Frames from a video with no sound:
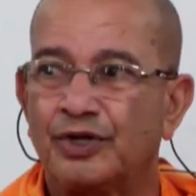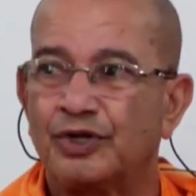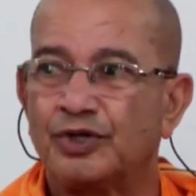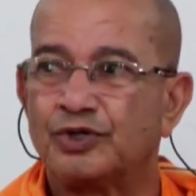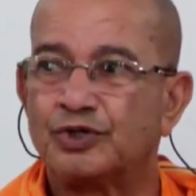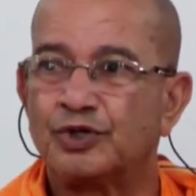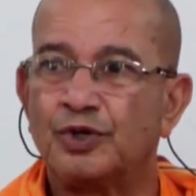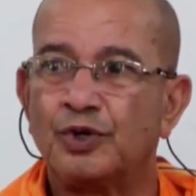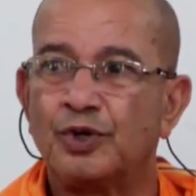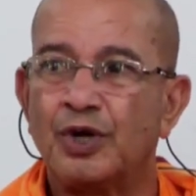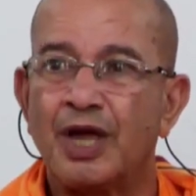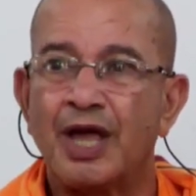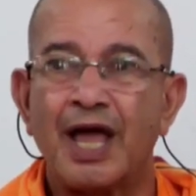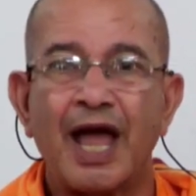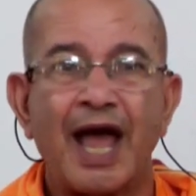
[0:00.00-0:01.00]
So,
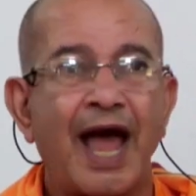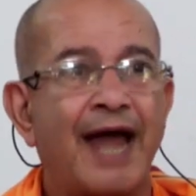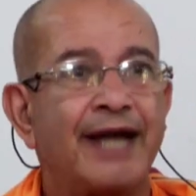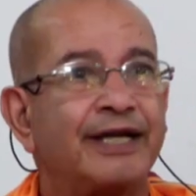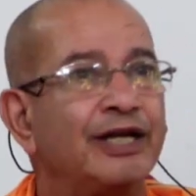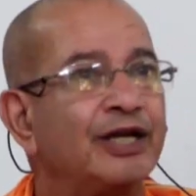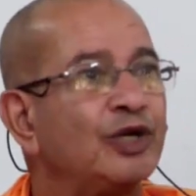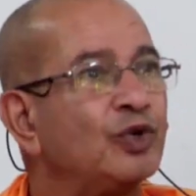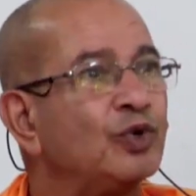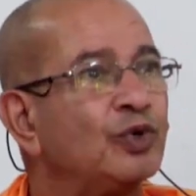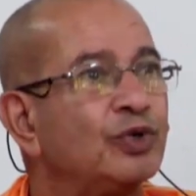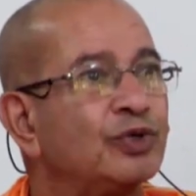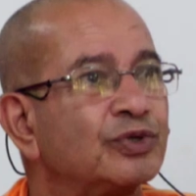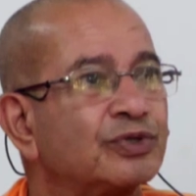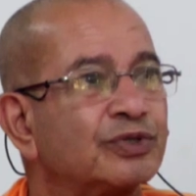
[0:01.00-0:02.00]

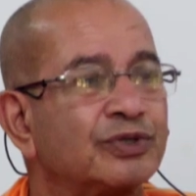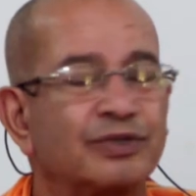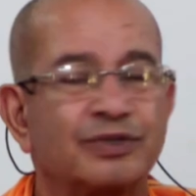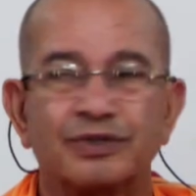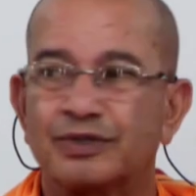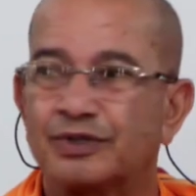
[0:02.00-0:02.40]
attitudes